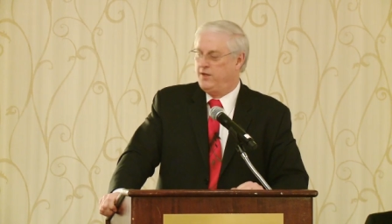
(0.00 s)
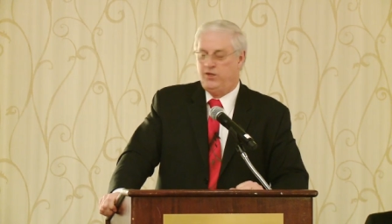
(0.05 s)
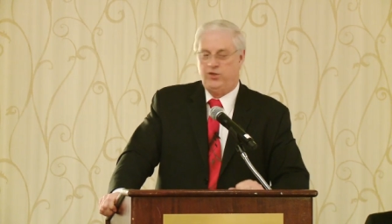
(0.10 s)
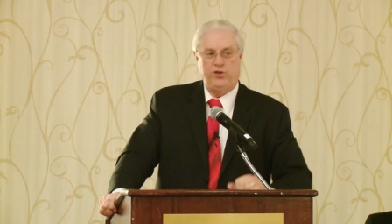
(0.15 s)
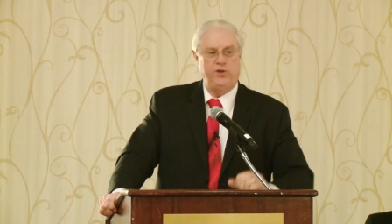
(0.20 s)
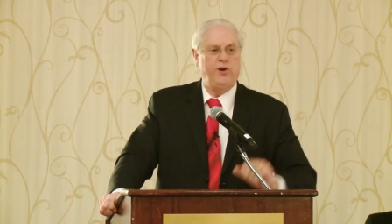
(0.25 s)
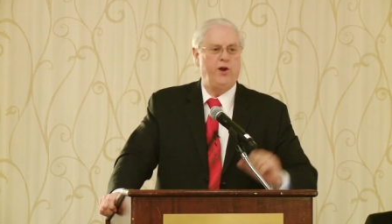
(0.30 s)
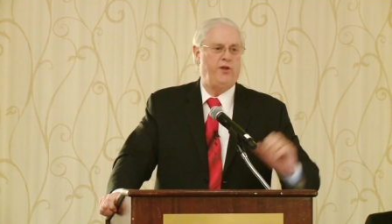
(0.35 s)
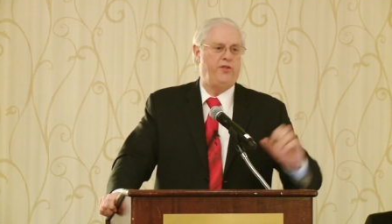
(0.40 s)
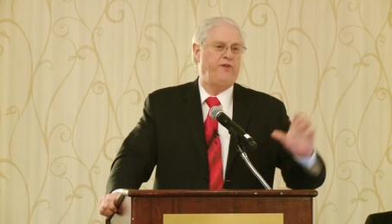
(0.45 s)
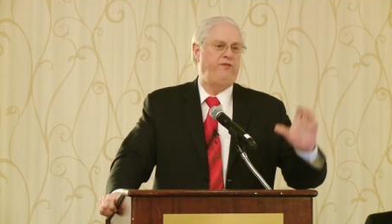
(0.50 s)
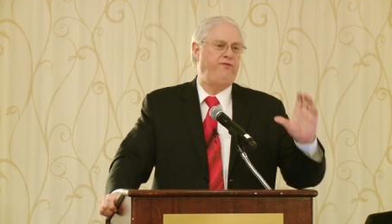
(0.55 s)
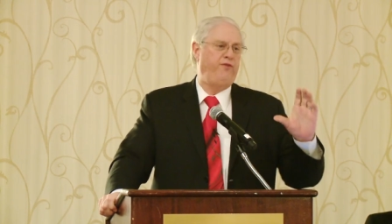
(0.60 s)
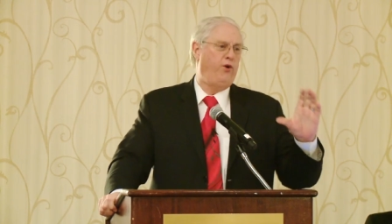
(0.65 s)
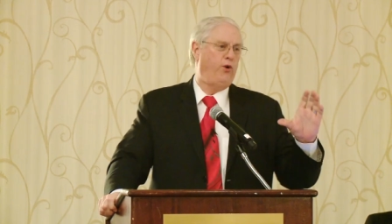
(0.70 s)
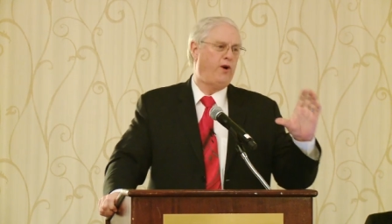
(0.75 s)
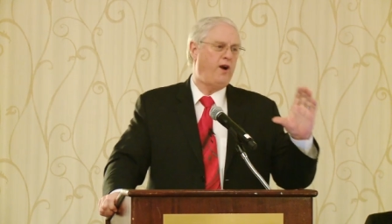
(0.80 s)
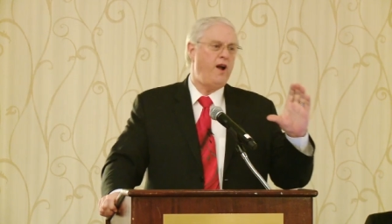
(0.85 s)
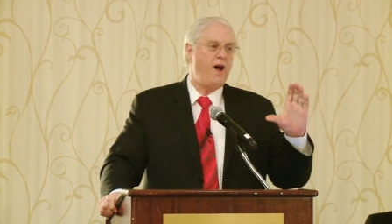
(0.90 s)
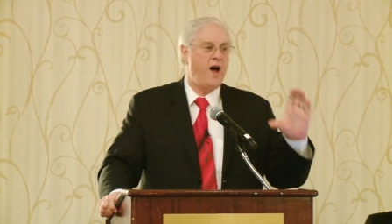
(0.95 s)
You know, the
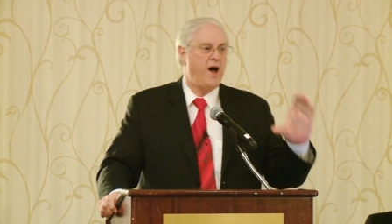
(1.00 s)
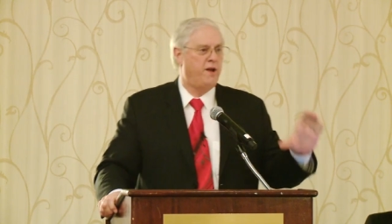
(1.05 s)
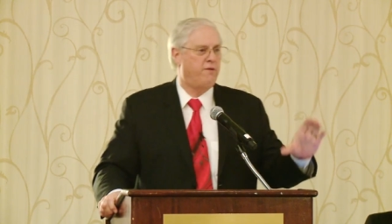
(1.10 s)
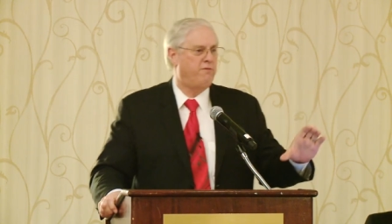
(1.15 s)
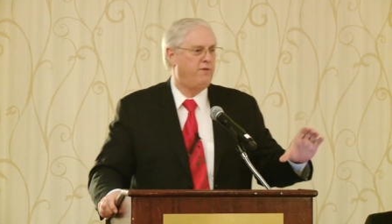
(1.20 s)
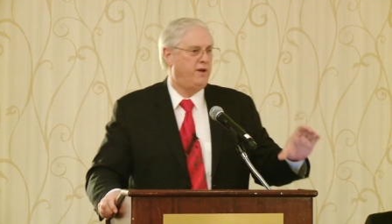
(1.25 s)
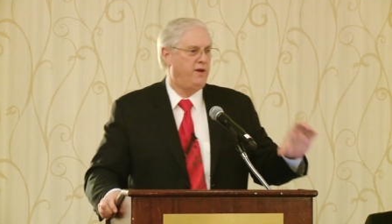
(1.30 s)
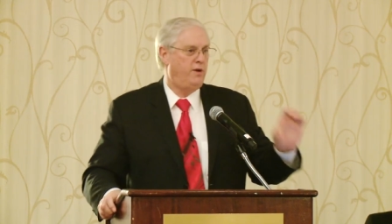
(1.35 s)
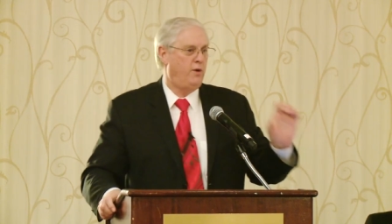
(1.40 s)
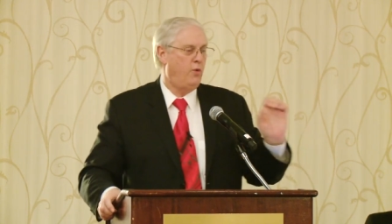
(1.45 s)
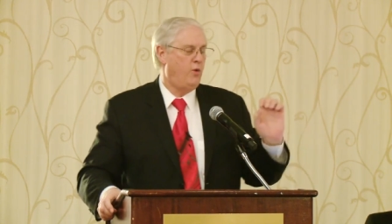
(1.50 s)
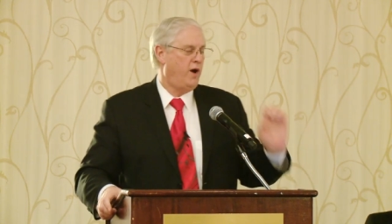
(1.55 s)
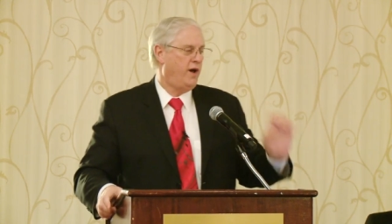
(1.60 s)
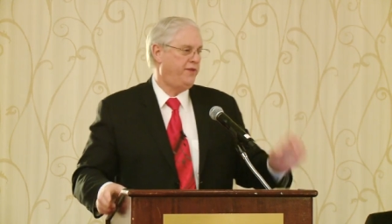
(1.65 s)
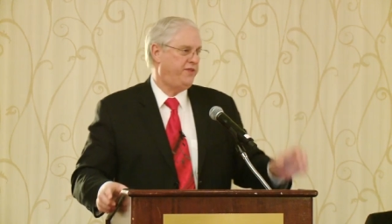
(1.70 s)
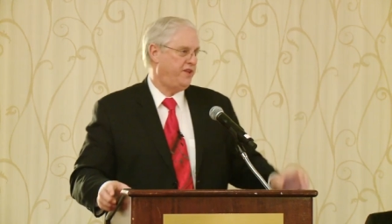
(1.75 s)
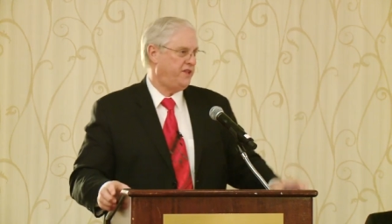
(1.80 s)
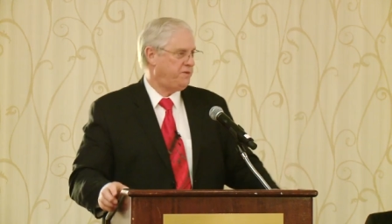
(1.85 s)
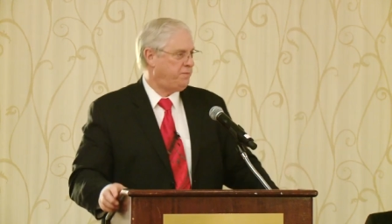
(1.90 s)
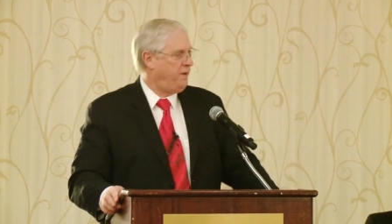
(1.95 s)
400
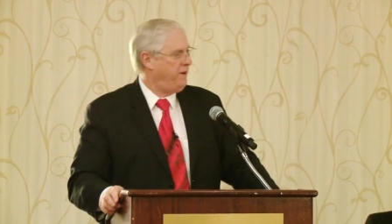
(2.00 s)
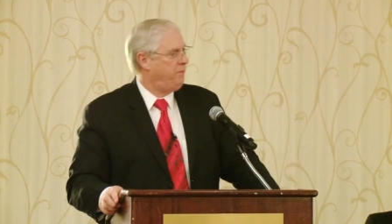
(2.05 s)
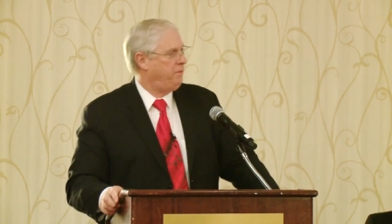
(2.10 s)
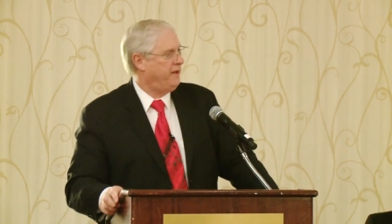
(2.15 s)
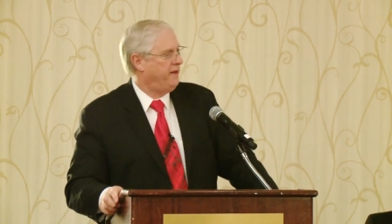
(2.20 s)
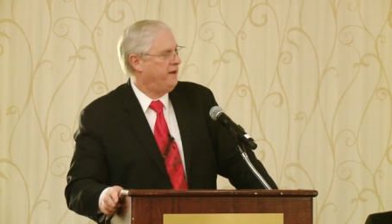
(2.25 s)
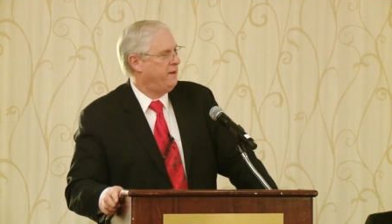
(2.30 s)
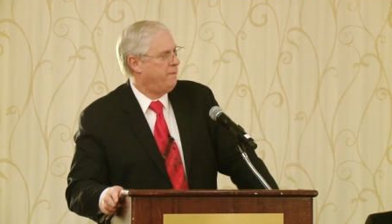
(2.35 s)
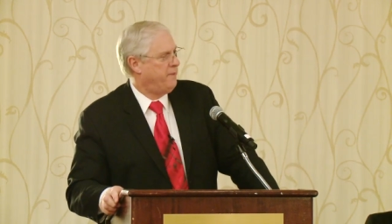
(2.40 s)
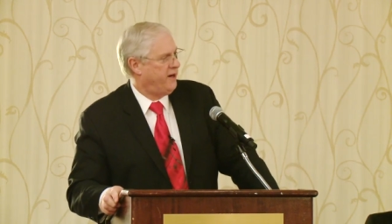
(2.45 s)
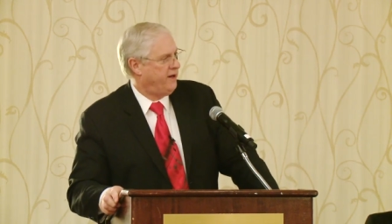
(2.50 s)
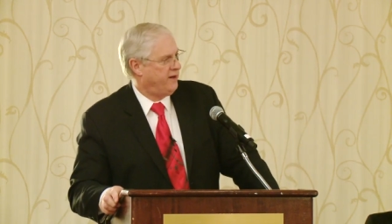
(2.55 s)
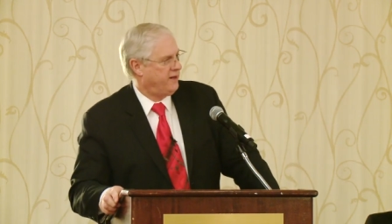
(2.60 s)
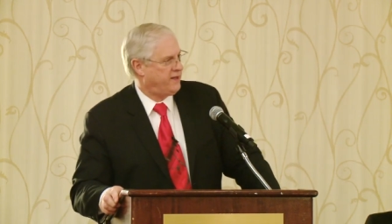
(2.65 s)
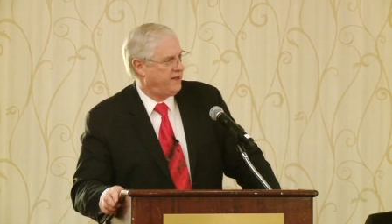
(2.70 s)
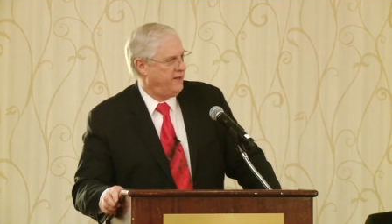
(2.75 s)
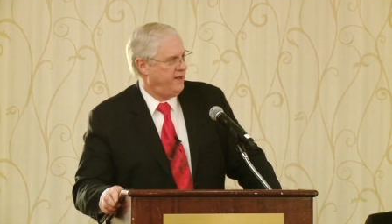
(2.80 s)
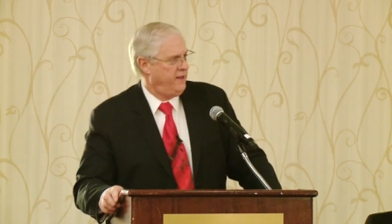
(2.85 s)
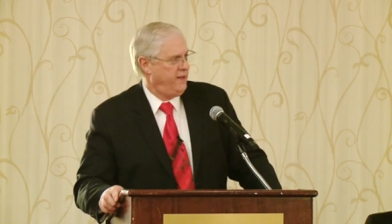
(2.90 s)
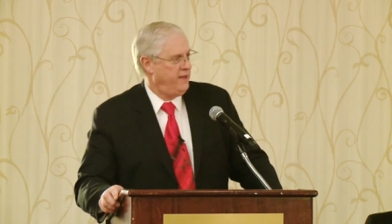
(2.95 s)
wealthiest people in
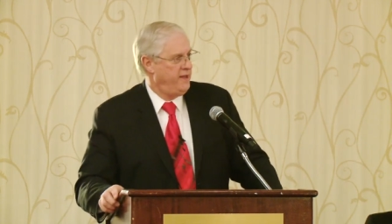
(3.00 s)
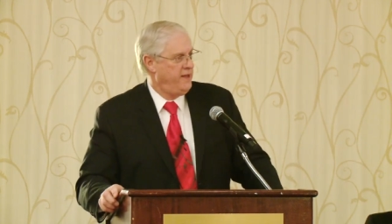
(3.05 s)
America